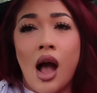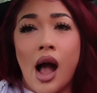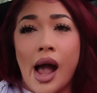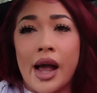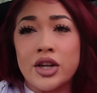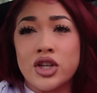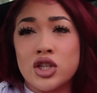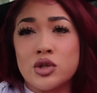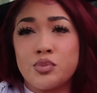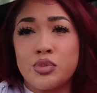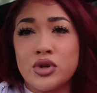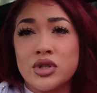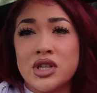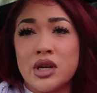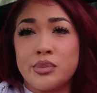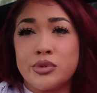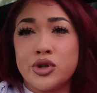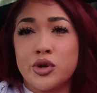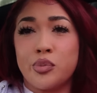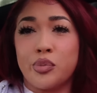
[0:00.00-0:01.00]
I just pulled
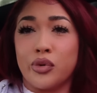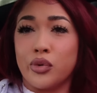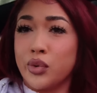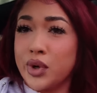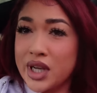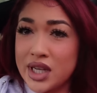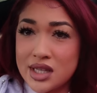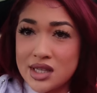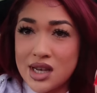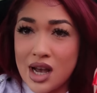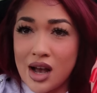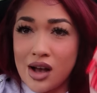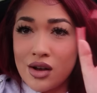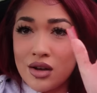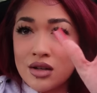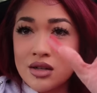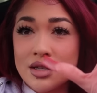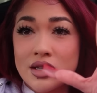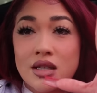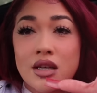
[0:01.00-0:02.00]
up to Bree's
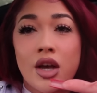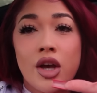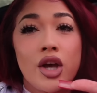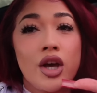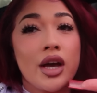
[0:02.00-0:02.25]
house